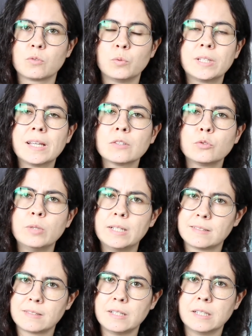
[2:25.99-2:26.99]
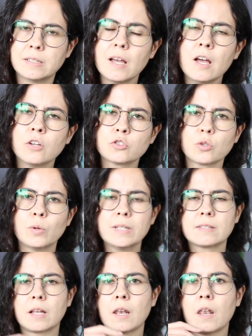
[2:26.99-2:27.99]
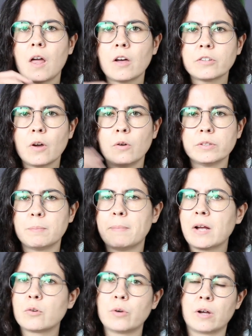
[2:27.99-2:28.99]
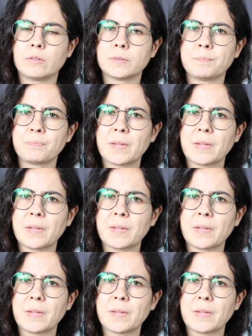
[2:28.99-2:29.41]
We can't really see it, so it's a lot on the background.